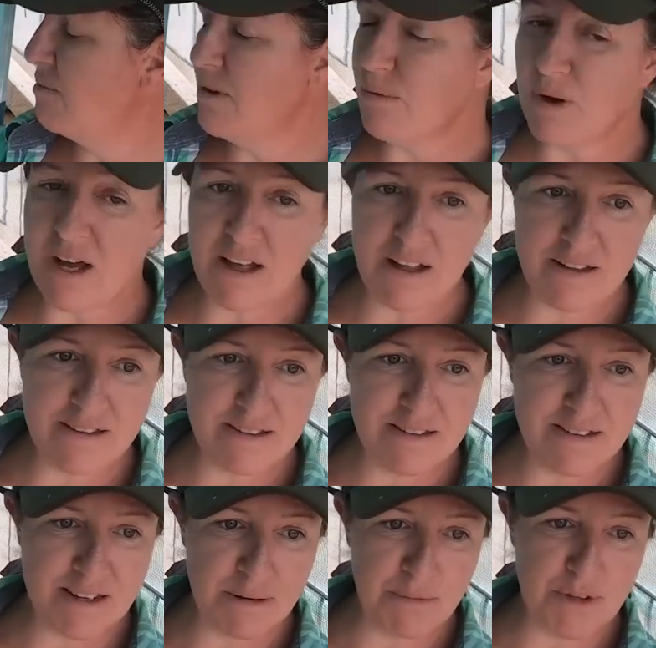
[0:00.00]
from the walls,
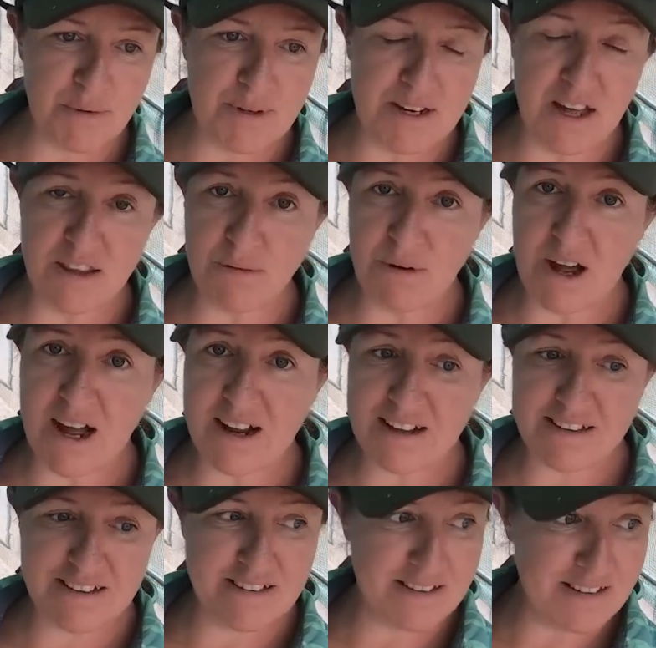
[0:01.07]
in between all the
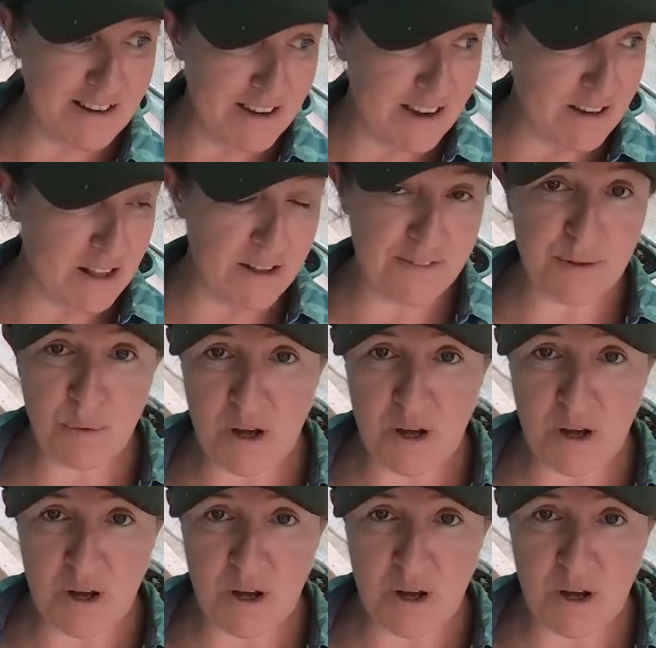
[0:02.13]
rocks on all of the